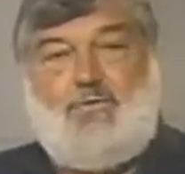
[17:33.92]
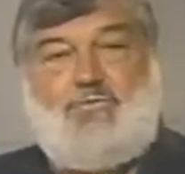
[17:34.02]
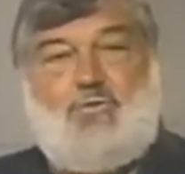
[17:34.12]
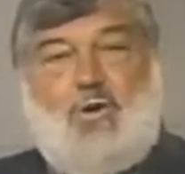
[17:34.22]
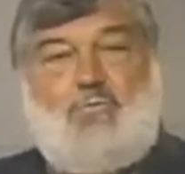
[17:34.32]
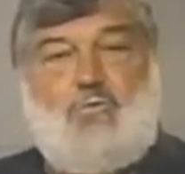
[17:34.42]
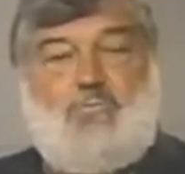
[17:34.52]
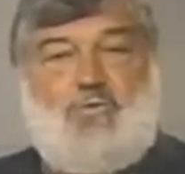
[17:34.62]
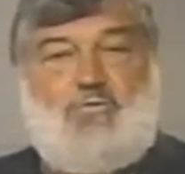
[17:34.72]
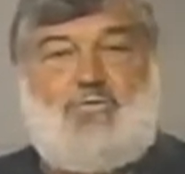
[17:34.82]

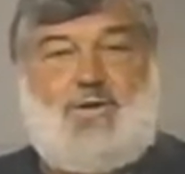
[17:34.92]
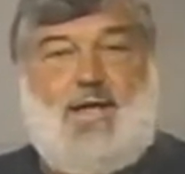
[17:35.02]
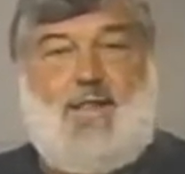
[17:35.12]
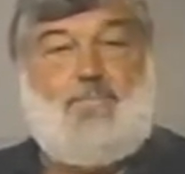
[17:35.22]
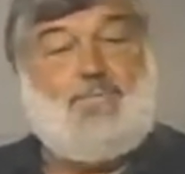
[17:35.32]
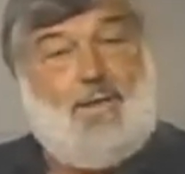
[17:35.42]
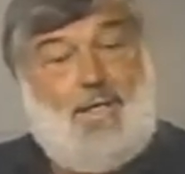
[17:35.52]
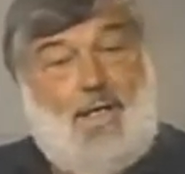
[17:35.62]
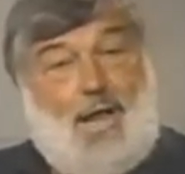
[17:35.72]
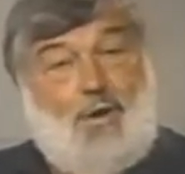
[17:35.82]
storeroom personnel.
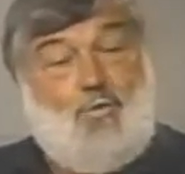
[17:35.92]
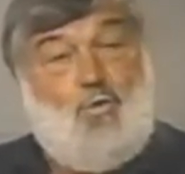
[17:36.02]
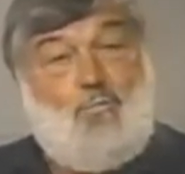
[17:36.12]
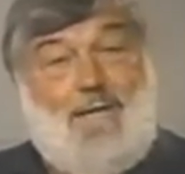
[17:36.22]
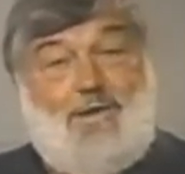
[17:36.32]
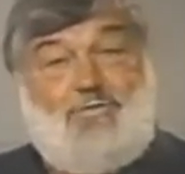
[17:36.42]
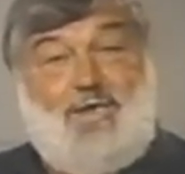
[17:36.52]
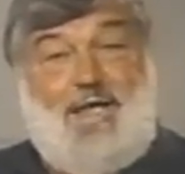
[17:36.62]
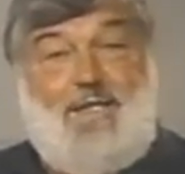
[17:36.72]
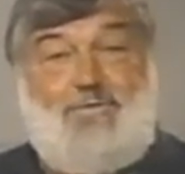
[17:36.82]
And who
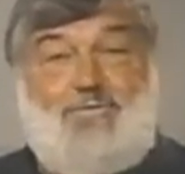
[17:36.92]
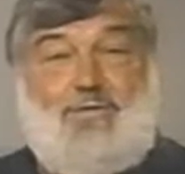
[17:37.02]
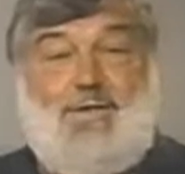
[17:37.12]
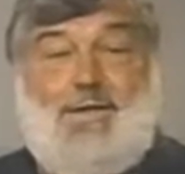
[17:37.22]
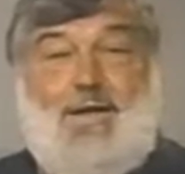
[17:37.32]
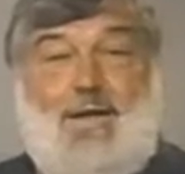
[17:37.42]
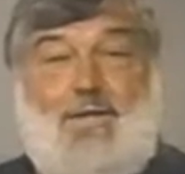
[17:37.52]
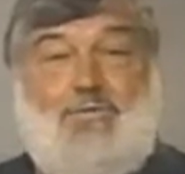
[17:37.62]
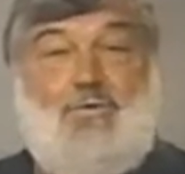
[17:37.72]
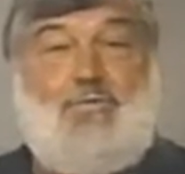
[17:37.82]
maintains
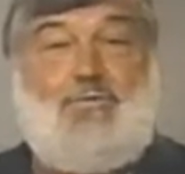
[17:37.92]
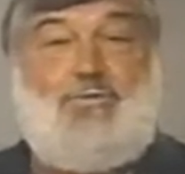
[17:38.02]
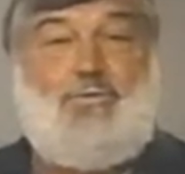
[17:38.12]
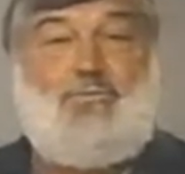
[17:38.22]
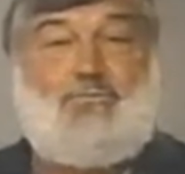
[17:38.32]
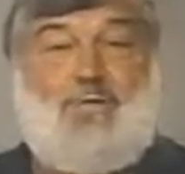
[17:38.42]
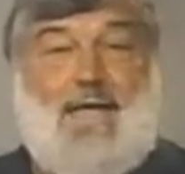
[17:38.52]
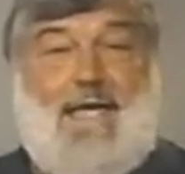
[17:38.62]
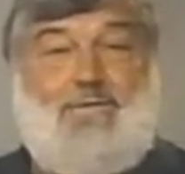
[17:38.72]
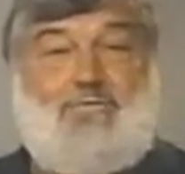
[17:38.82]
those
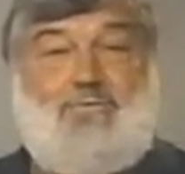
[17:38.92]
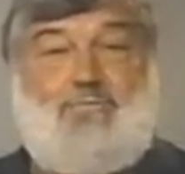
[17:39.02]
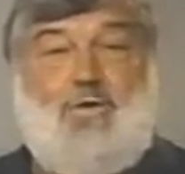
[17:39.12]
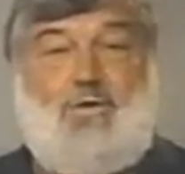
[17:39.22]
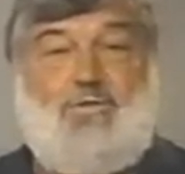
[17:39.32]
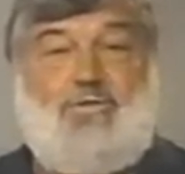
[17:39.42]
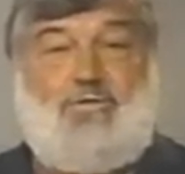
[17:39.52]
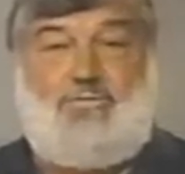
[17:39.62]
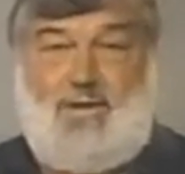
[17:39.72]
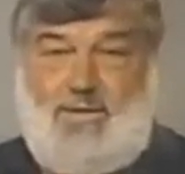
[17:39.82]
plants and
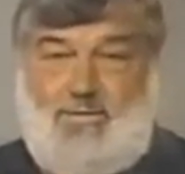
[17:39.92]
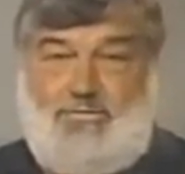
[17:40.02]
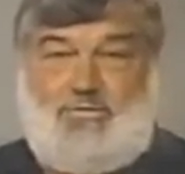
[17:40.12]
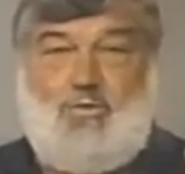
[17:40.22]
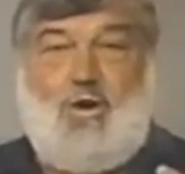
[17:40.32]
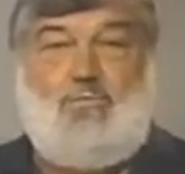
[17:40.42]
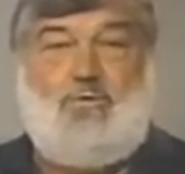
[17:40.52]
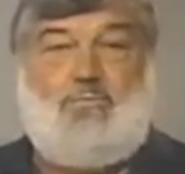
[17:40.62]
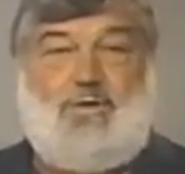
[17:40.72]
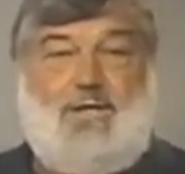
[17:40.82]
foliages? The
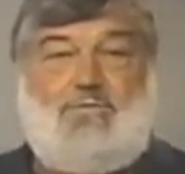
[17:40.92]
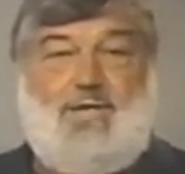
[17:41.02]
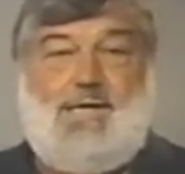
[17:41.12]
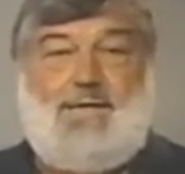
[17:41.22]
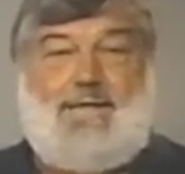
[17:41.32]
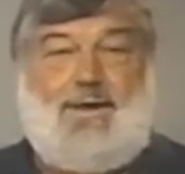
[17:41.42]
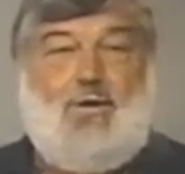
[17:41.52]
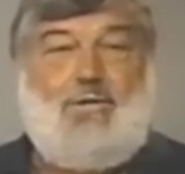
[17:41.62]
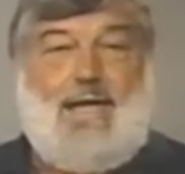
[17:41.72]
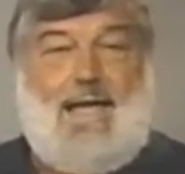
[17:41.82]
storeroom does. They
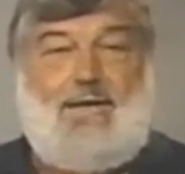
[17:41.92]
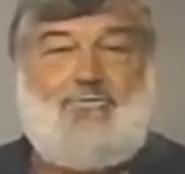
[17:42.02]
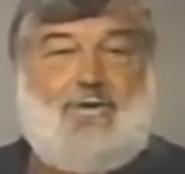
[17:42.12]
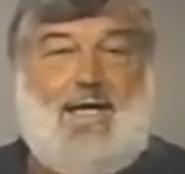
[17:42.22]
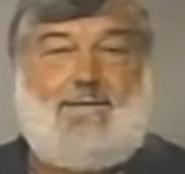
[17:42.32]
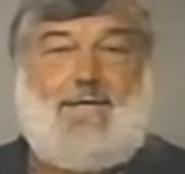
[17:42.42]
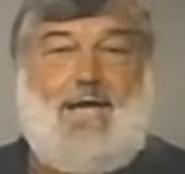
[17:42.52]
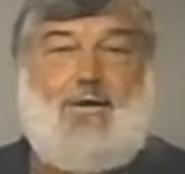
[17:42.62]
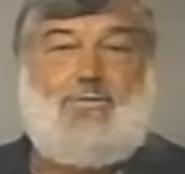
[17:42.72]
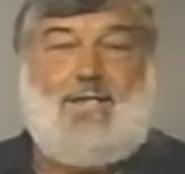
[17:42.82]
don't contract
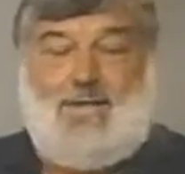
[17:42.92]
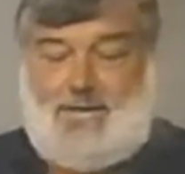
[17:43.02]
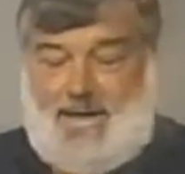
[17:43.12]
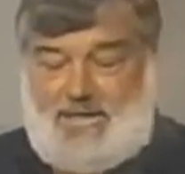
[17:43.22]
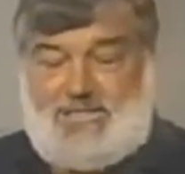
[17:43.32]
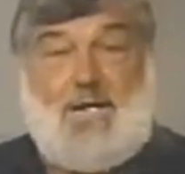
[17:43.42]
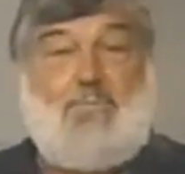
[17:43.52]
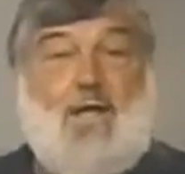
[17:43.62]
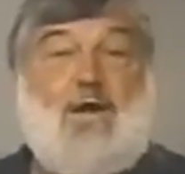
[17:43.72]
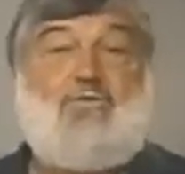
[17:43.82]
out like
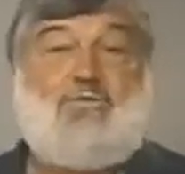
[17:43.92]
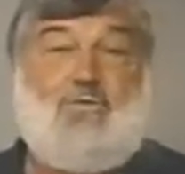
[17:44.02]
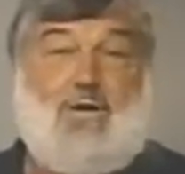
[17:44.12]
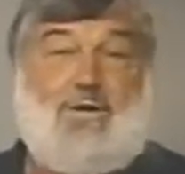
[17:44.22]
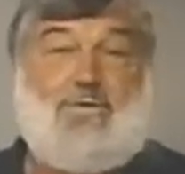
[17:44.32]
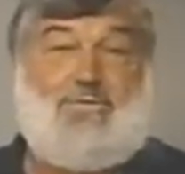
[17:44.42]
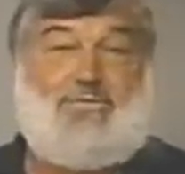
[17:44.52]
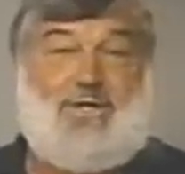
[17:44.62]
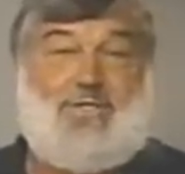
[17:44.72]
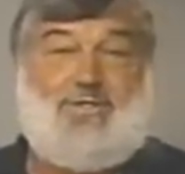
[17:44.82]
some larger
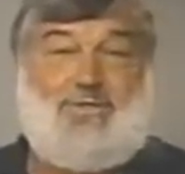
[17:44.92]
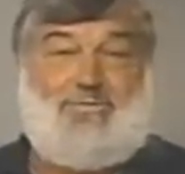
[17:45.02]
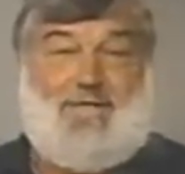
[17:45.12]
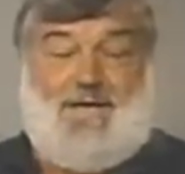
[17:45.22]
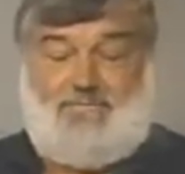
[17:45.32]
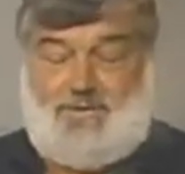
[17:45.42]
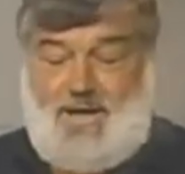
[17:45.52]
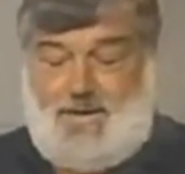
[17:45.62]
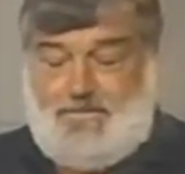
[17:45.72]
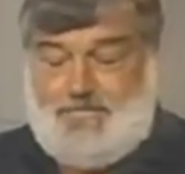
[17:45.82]
organizations have
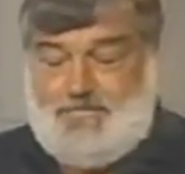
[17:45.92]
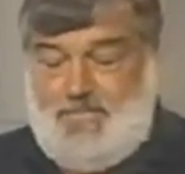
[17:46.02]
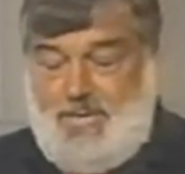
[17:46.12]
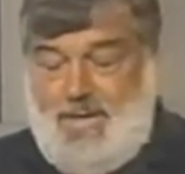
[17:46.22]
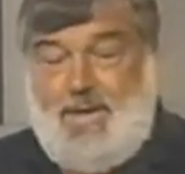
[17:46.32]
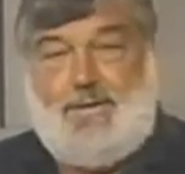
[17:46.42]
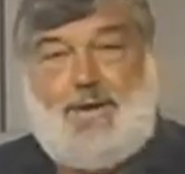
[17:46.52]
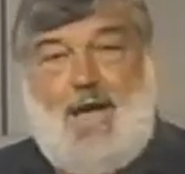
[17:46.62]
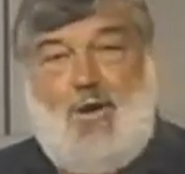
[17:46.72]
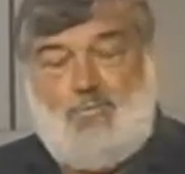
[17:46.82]
done.
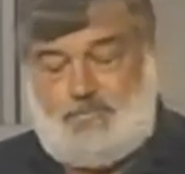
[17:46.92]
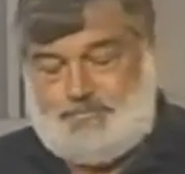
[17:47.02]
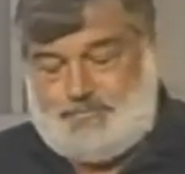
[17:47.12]
Now,